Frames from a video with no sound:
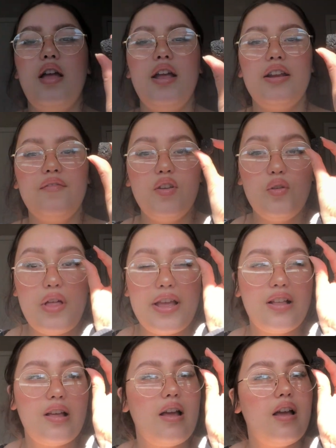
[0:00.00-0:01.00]
And if you
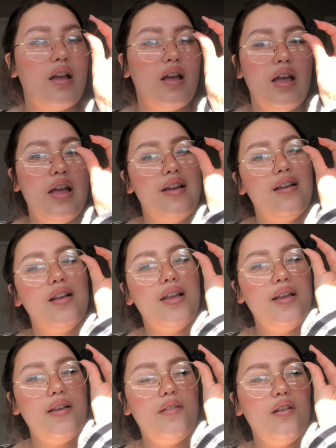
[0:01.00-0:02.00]
like
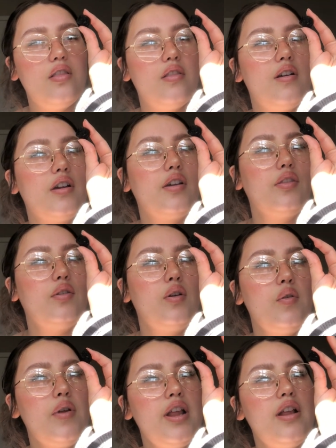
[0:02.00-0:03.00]
look
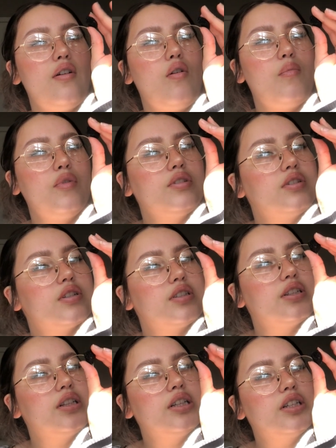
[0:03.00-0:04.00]
through it, it almost looks
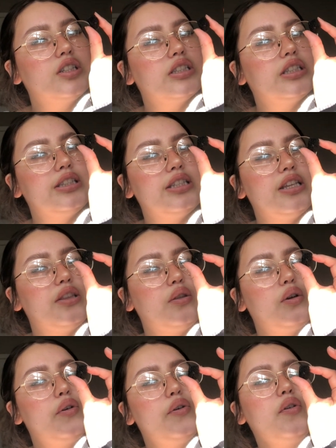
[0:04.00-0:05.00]
a little
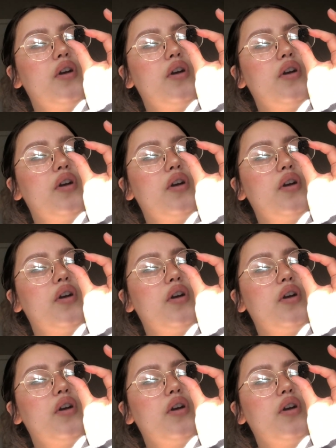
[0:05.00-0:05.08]
see-through,